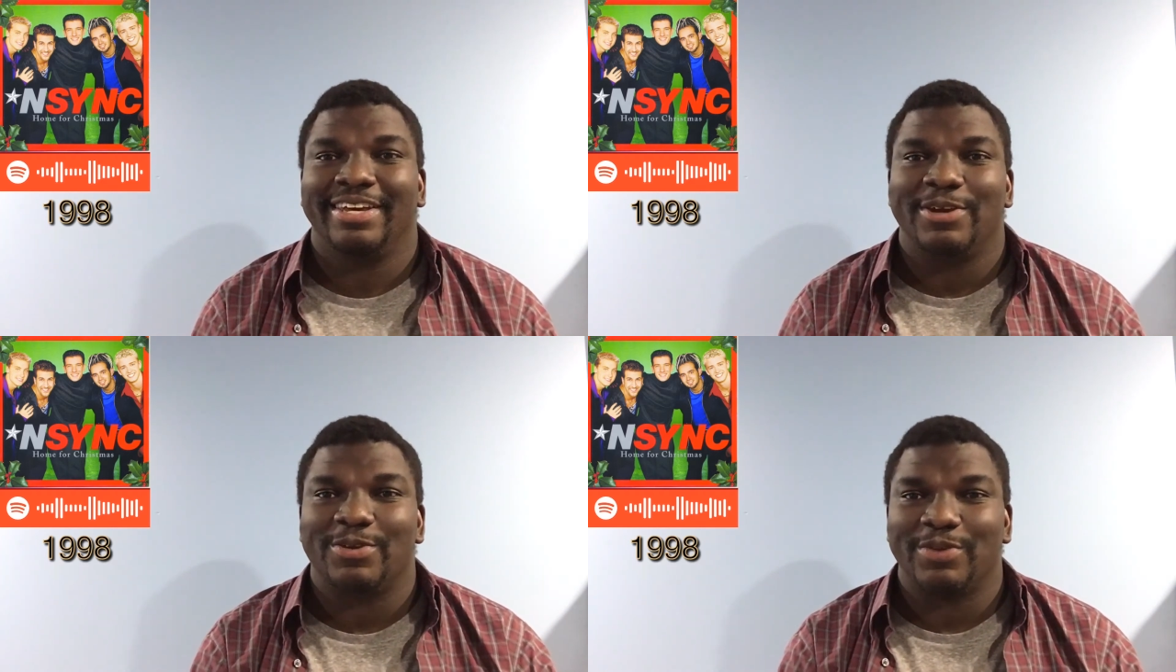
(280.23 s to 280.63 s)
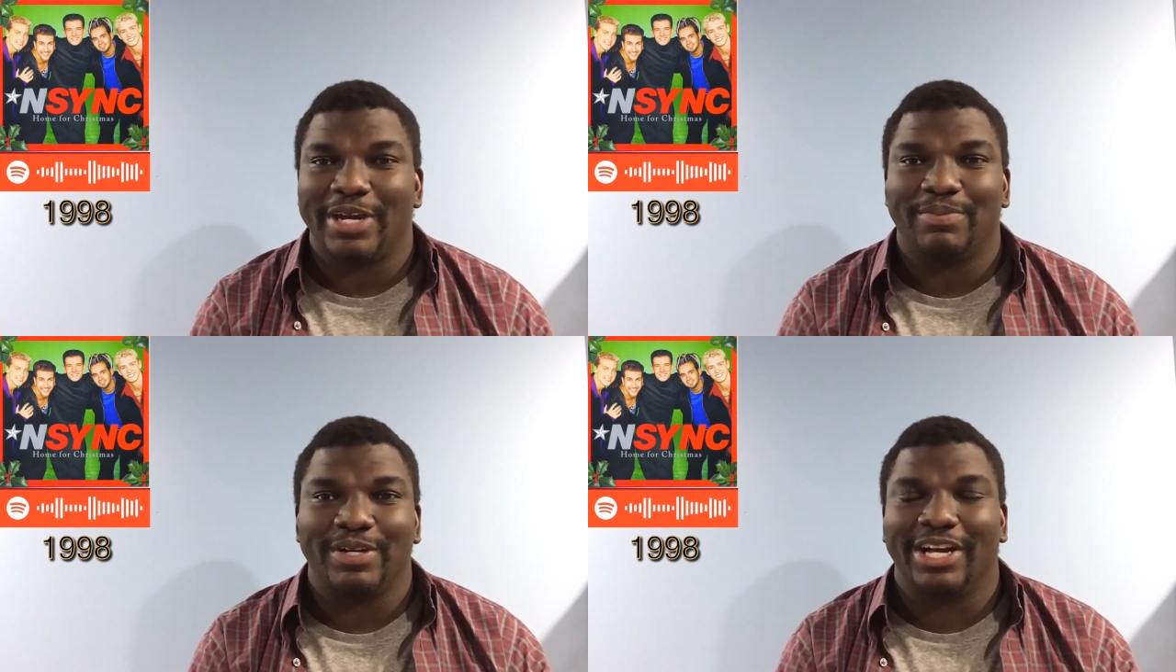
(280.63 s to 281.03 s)

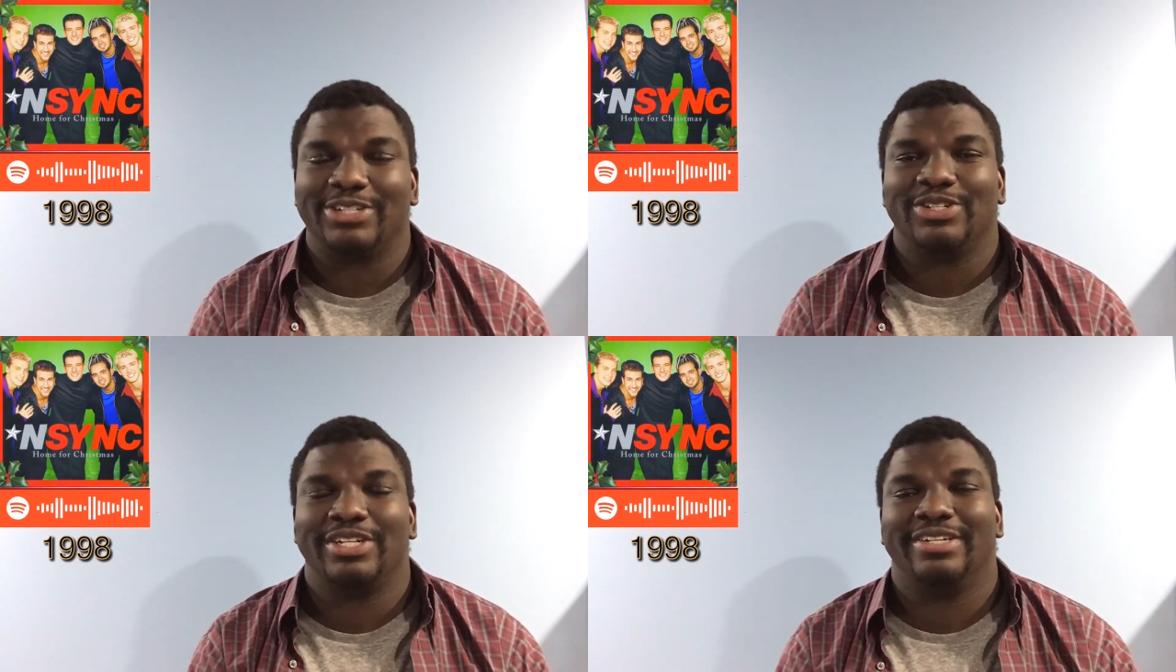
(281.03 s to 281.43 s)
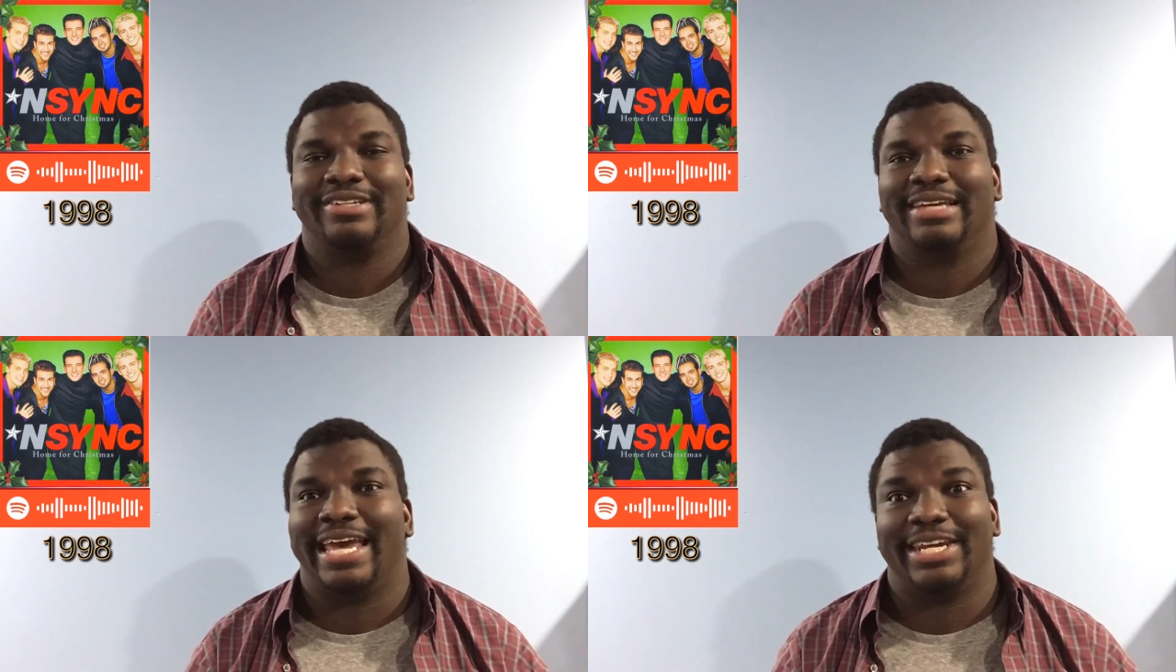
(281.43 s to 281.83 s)
great production,
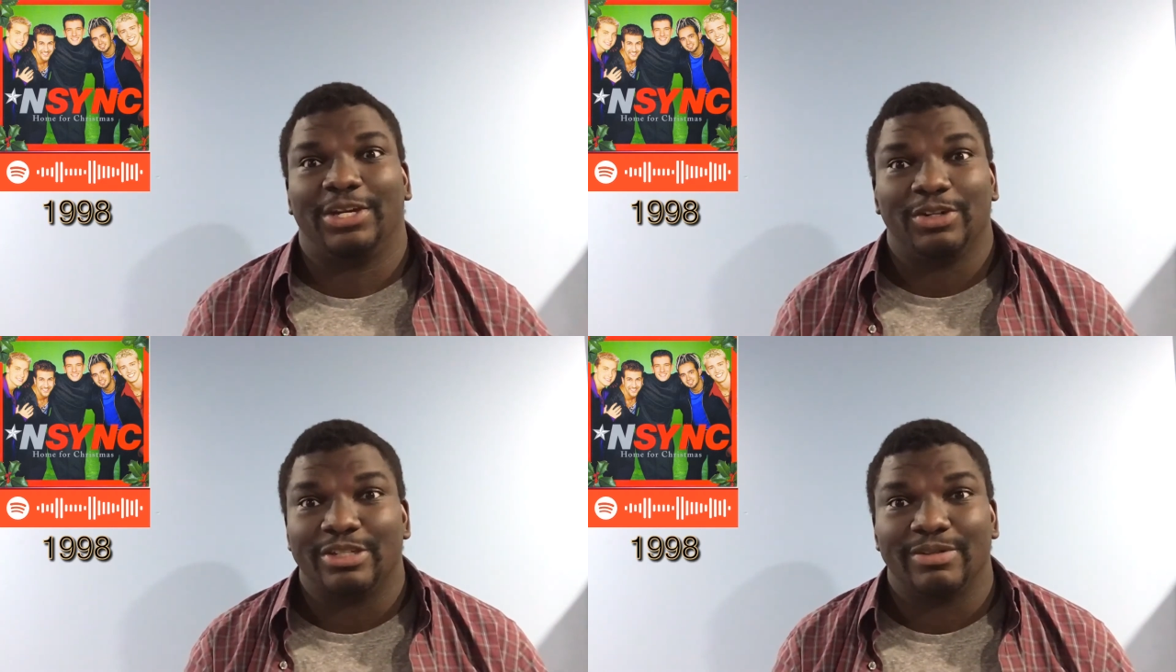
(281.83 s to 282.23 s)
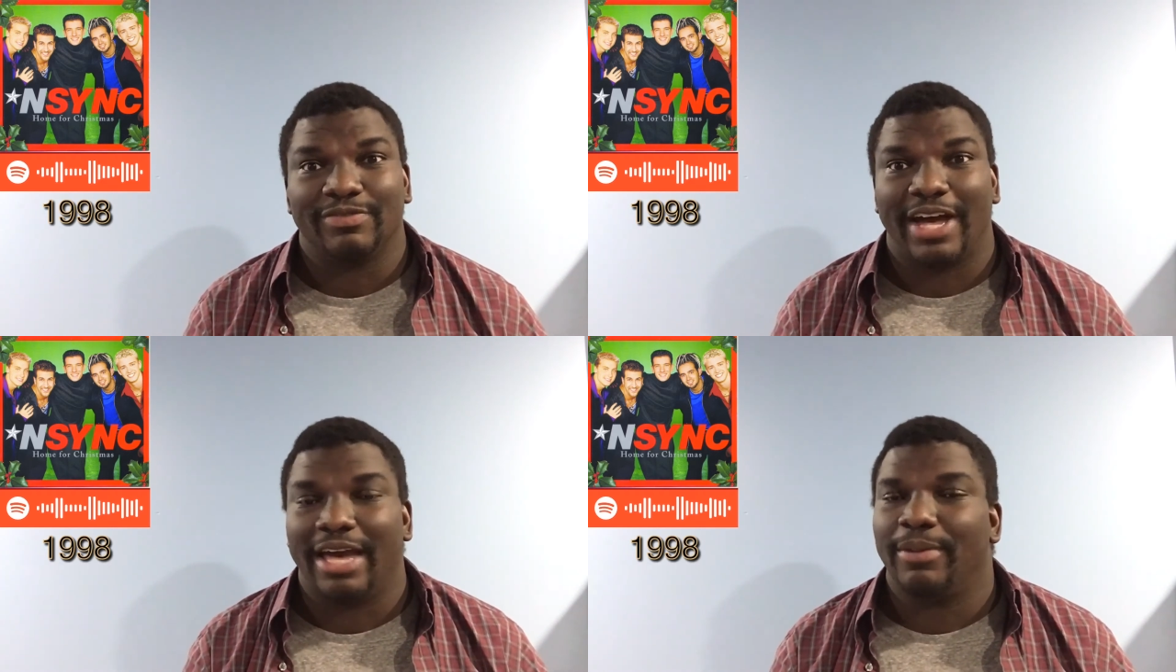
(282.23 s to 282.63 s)
and a Christmas vibe,